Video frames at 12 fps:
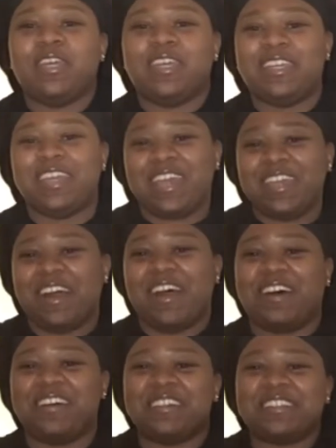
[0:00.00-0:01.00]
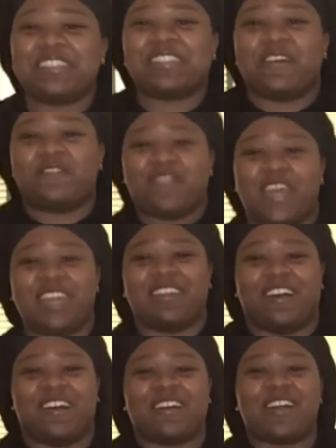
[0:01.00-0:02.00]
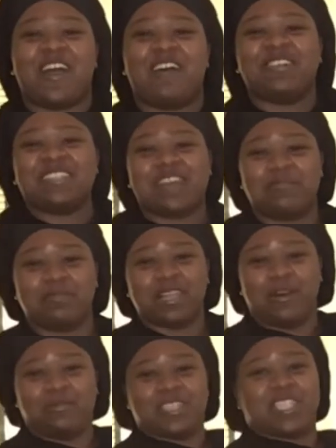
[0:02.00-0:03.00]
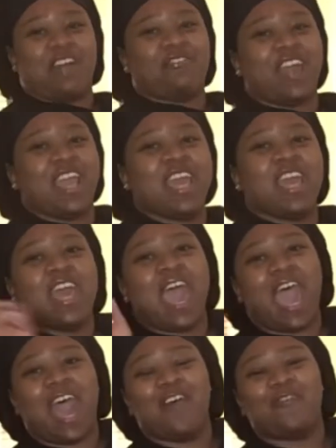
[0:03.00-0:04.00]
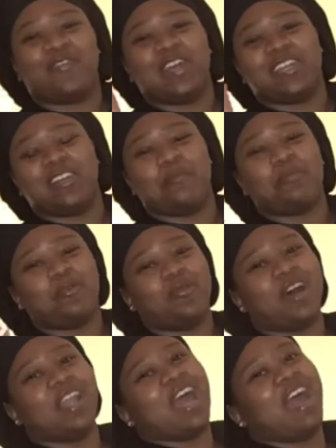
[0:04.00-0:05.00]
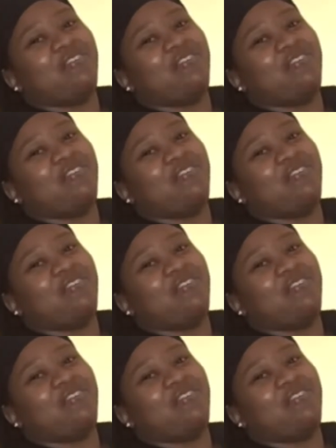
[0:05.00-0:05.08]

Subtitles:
yeah, y'all, this is a fit, y'all. Comment down below which I rate outfit number one.